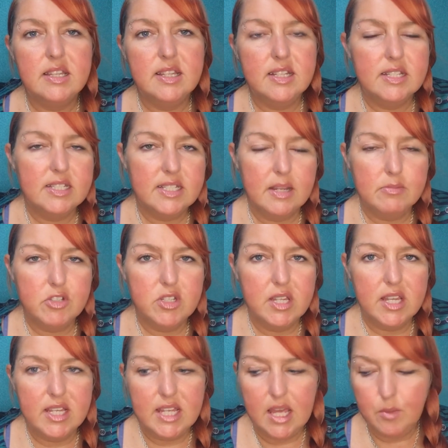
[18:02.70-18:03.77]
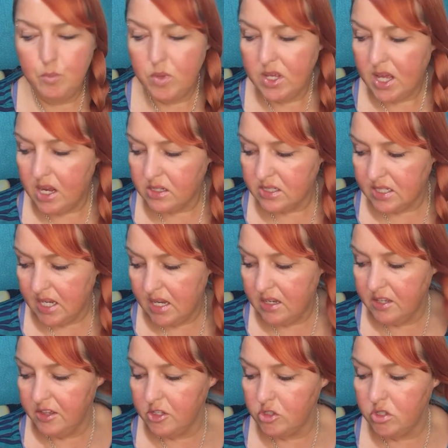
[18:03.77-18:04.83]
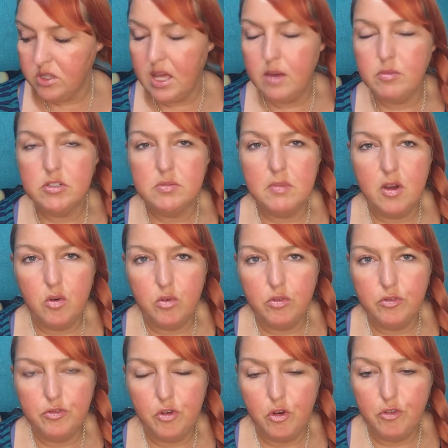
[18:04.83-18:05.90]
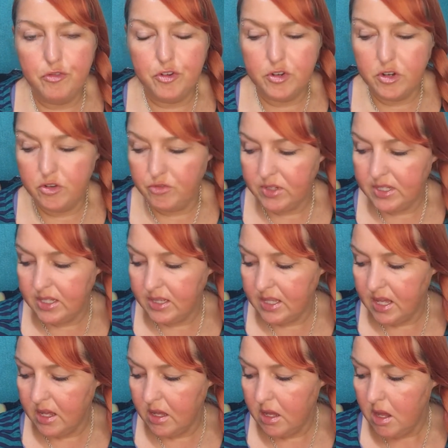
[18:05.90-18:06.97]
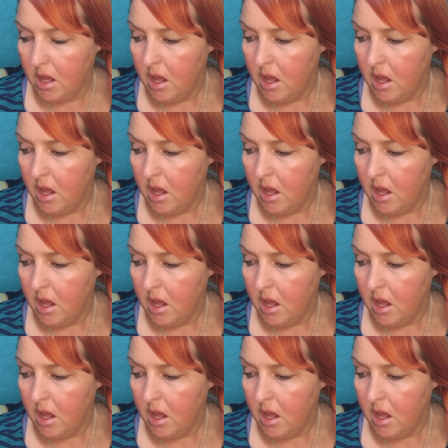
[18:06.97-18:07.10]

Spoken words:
in the description that it came with cards or anything, so that was my own fault for not reading that.